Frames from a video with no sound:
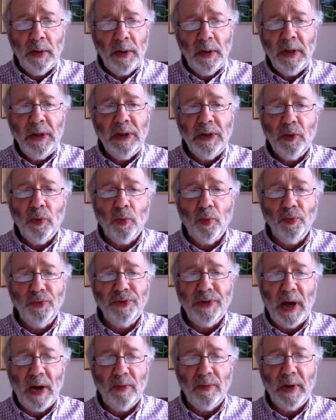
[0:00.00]
he called
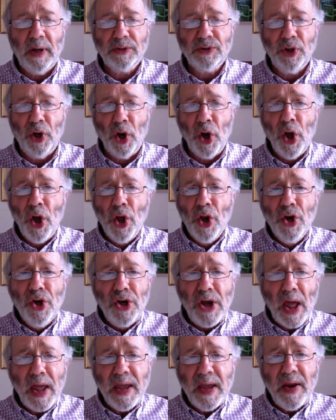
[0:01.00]
down at her,
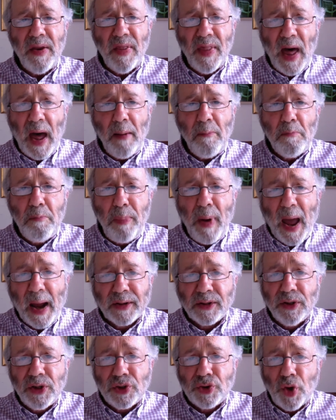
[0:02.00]
"laying thy
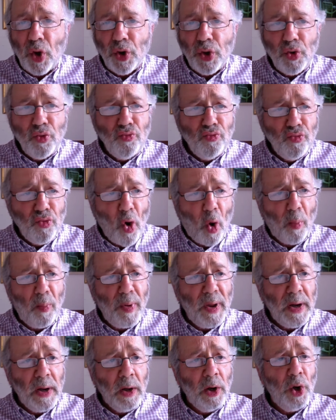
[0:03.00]
badness on a
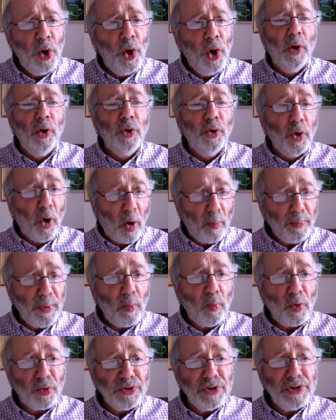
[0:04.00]
robin, not
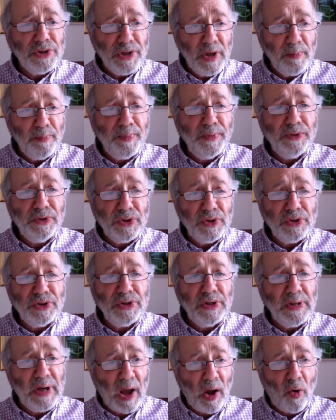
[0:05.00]
but what he's impotent
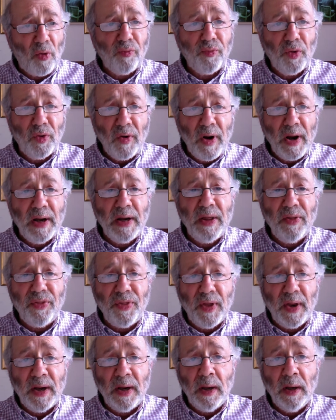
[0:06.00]
enow for
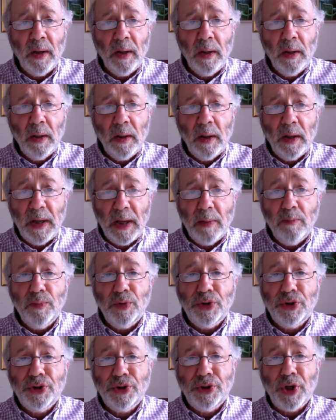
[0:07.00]
anything. Him
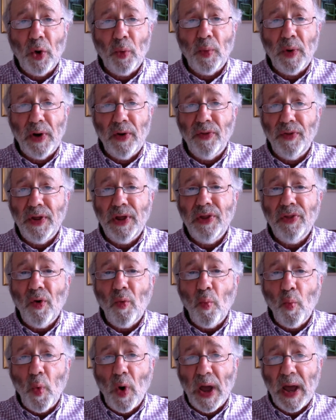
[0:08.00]
showing thee the
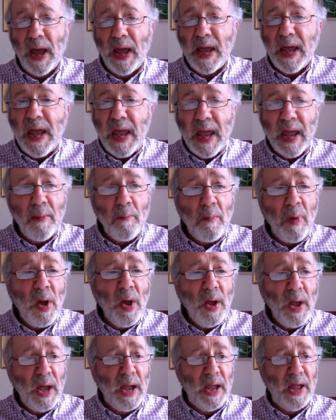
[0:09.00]
way, him,
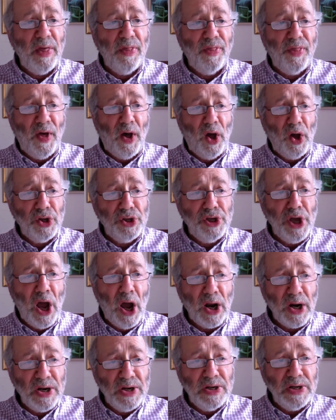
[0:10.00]
thou
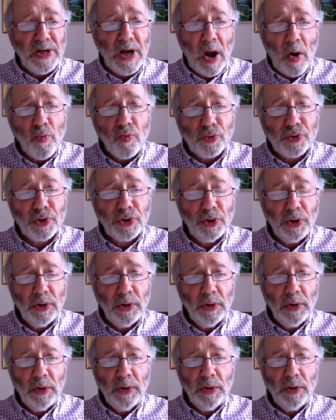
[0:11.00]
young nowt!"
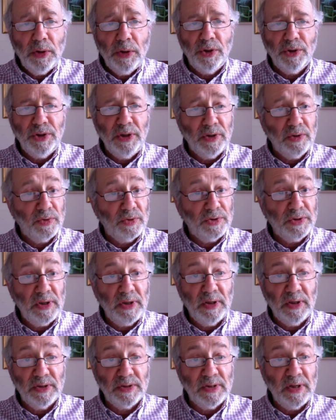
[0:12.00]
She could
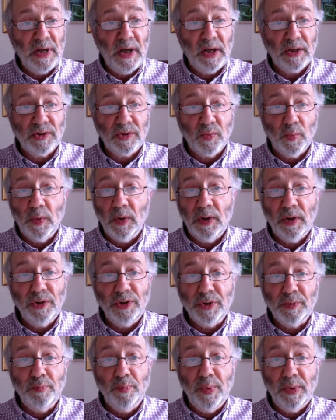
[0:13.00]
see his next
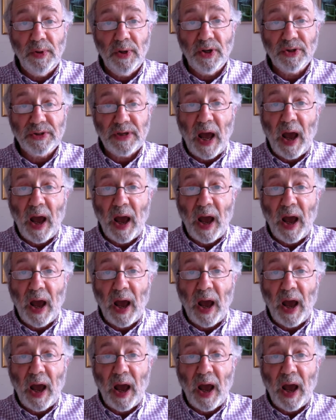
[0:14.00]
words burst